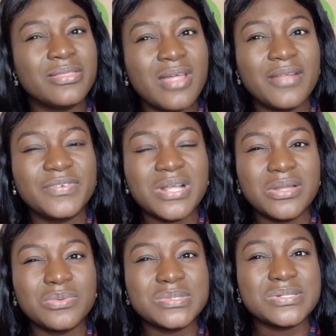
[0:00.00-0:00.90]
dollar for
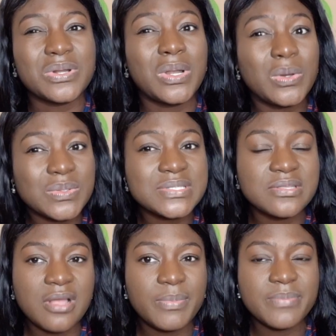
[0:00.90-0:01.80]
dollar was close
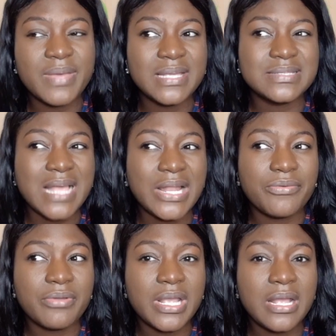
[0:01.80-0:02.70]
to doubling my
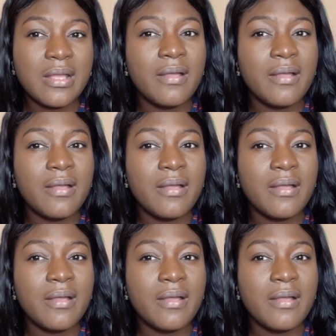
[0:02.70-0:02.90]
salary.